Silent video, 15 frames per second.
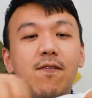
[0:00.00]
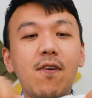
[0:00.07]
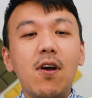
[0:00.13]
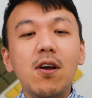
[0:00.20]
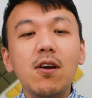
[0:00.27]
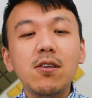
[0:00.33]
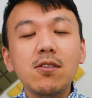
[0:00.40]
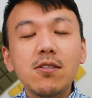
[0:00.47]

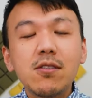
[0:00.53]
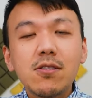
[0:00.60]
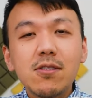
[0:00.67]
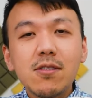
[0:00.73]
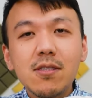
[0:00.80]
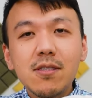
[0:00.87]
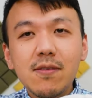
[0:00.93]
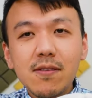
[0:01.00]

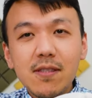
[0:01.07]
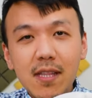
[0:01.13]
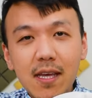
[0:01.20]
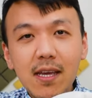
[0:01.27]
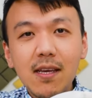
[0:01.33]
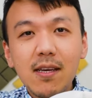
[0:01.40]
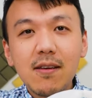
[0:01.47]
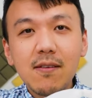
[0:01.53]
First
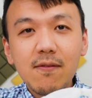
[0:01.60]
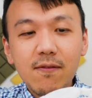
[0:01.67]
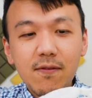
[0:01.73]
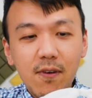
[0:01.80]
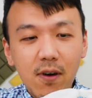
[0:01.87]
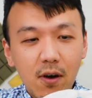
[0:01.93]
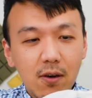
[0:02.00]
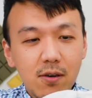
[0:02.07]
thing
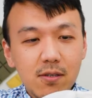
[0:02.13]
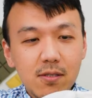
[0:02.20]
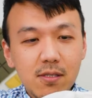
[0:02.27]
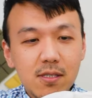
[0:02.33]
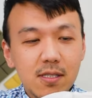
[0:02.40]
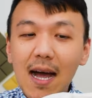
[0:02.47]
first,